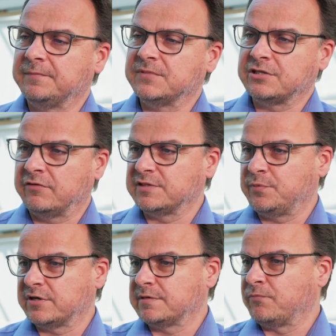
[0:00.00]
service
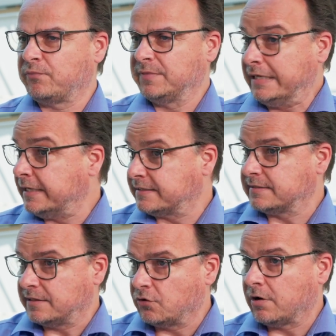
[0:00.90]
person
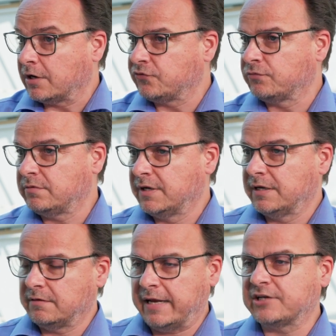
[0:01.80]
needs in order to
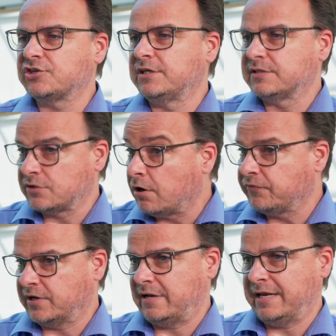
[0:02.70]
actually solve
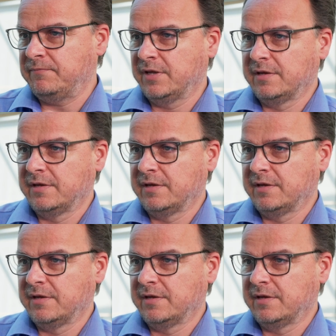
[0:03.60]
the claim